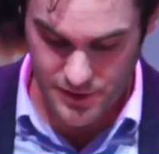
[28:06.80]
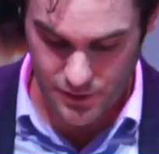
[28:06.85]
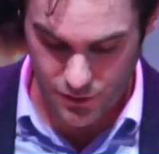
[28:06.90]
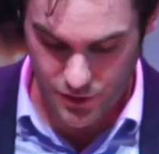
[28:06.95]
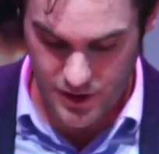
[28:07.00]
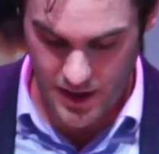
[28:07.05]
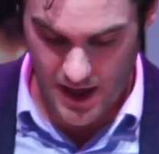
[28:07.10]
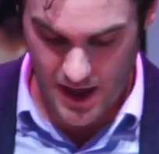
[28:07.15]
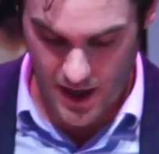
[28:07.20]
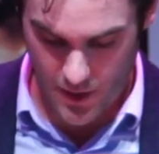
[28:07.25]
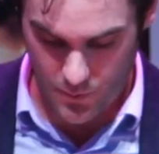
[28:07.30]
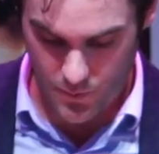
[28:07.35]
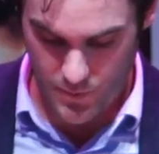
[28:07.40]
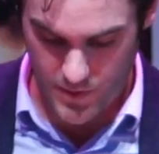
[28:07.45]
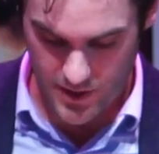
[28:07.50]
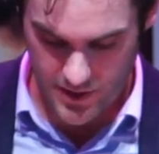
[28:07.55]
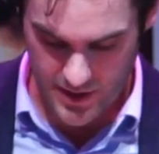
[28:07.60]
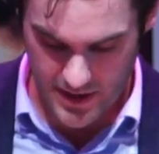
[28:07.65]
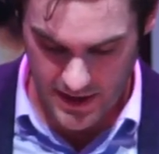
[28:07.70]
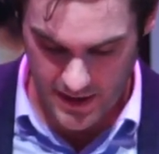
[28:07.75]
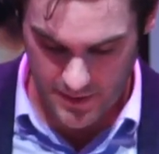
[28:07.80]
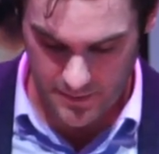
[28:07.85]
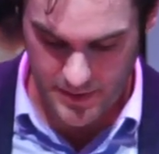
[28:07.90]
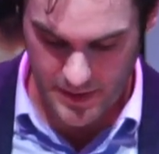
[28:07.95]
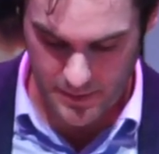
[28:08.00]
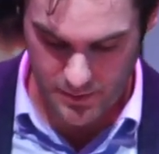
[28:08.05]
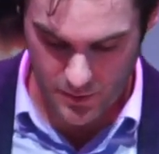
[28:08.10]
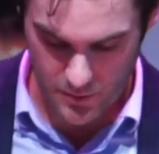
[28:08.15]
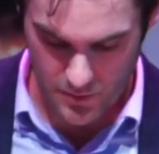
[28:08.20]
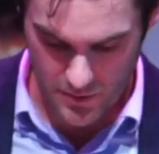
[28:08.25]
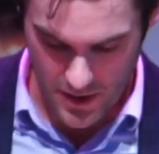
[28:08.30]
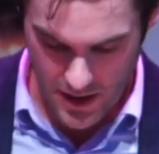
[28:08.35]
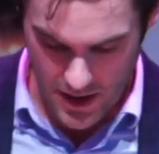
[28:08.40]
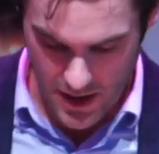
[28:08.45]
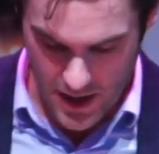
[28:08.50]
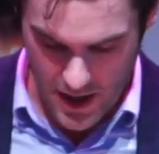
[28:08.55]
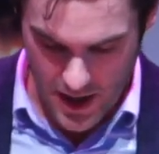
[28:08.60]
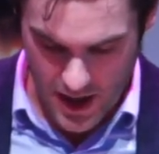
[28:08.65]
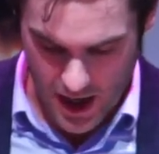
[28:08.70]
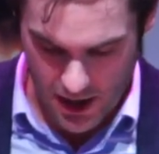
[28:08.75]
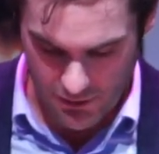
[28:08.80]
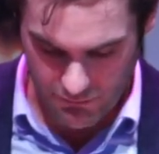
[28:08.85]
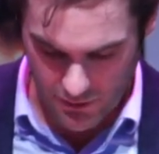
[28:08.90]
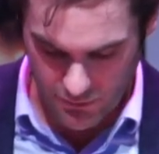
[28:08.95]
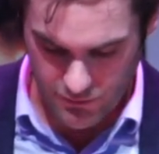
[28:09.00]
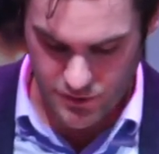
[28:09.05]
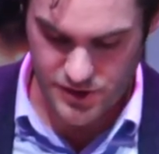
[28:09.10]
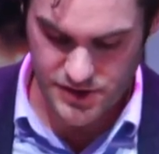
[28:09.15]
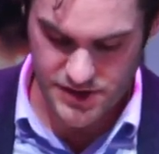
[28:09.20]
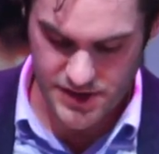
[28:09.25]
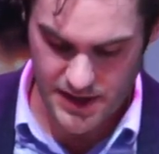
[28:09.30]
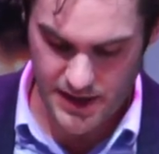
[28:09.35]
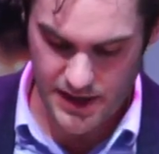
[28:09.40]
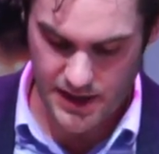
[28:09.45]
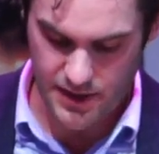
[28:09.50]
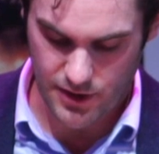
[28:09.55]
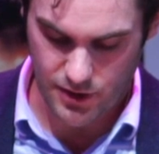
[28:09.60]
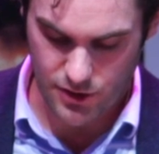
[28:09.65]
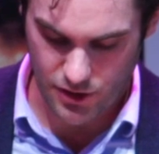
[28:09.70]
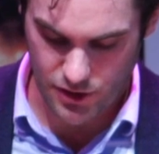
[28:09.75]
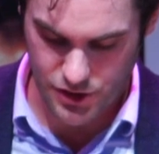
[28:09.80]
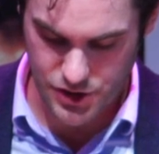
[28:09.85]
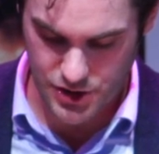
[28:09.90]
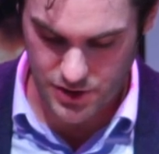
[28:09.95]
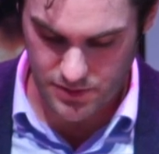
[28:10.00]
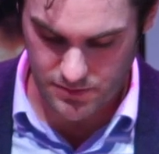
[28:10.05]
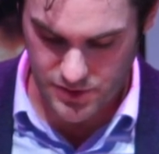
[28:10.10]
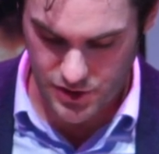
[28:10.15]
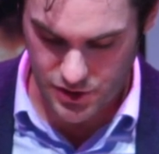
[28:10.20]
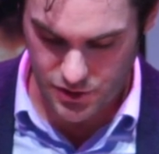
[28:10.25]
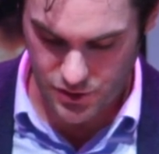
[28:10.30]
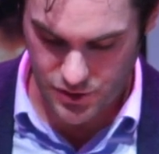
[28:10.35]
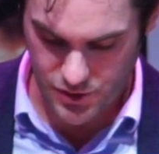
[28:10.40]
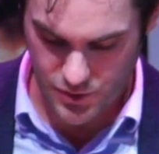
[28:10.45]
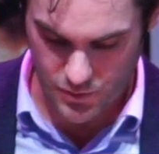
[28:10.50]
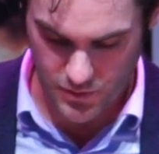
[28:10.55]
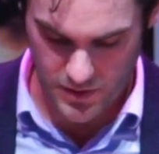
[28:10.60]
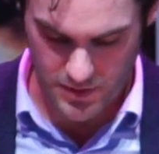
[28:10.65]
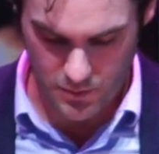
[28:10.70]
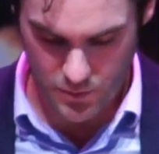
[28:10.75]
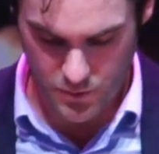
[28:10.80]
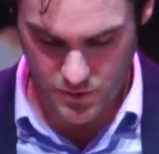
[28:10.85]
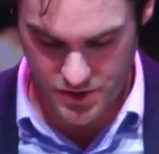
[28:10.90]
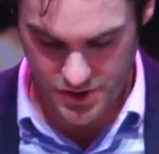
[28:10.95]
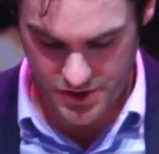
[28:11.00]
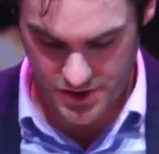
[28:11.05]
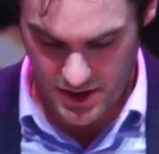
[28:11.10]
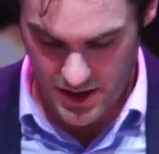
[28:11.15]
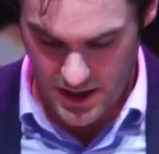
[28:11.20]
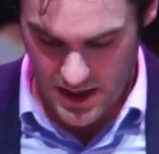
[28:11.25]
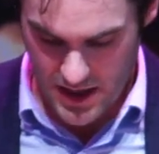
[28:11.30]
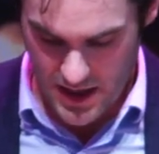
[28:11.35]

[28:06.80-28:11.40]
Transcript: to look at how we are getting people around our city and encouraging them to do so in the most